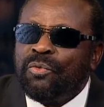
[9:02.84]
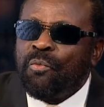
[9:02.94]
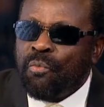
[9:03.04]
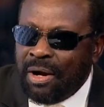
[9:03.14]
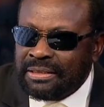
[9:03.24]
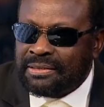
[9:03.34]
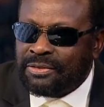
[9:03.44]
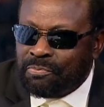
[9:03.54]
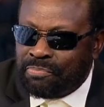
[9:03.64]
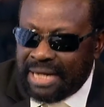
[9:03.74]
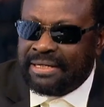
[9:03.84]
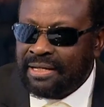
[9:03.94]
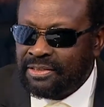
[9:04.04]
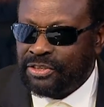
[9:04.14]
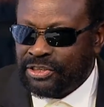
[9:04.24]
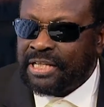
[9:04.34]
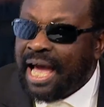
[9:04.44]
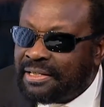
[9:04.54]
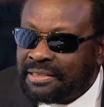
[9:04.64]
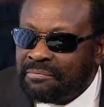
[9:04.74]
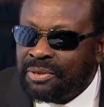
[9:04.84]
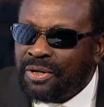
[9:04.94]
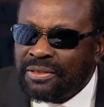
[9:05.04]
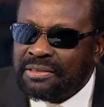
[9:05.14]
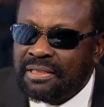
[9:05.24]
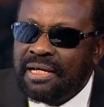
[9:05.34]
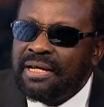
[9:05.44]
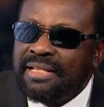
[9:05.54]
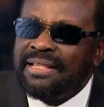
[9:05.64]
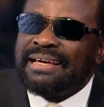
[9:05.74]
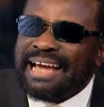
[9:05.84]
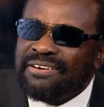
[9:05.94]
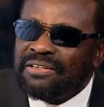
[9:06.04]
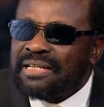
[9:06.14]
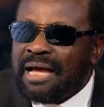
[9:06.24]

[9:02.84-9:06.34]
want to break down the society because they cannot come